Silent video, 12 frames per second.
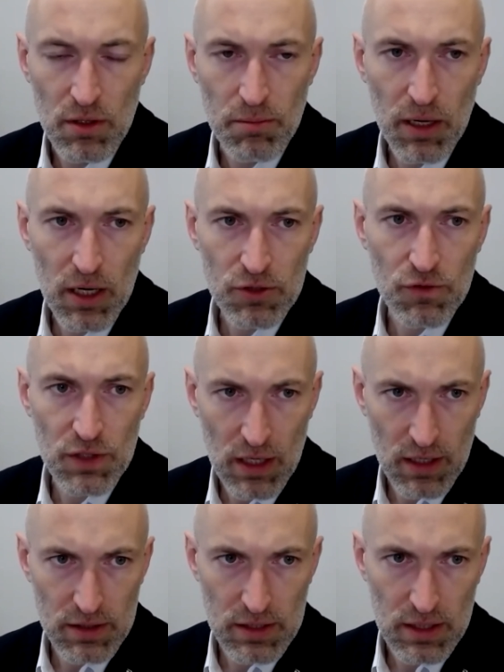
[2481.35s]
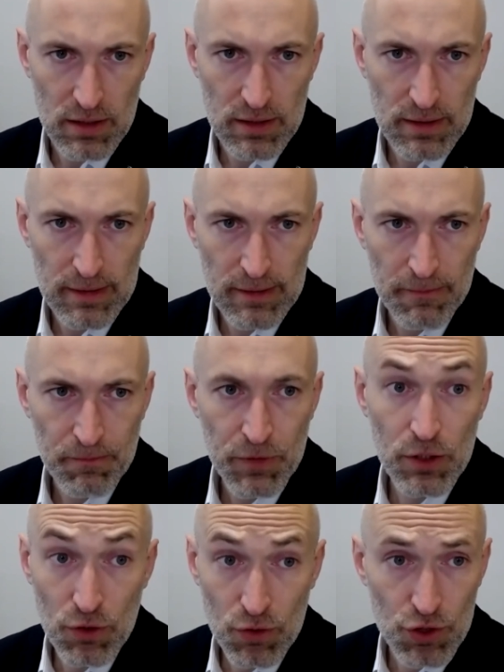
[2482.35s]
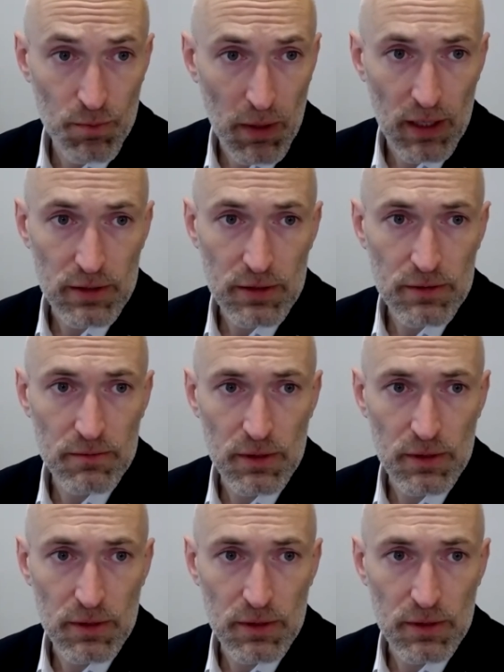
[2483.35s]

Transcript: part of the answer, huge part.